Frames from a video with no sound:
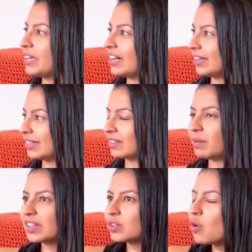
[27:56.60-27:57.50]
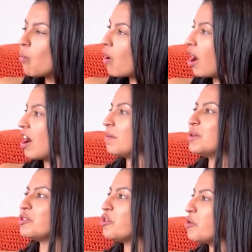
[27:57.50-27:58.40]
because it was so warm,
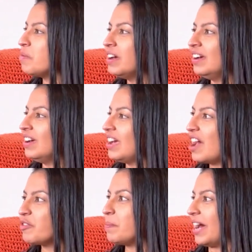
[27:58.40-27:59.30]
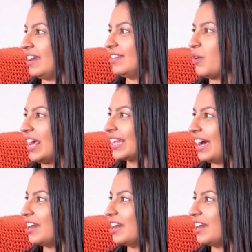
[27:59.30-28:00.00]
you know. Yeah. Everybody dressed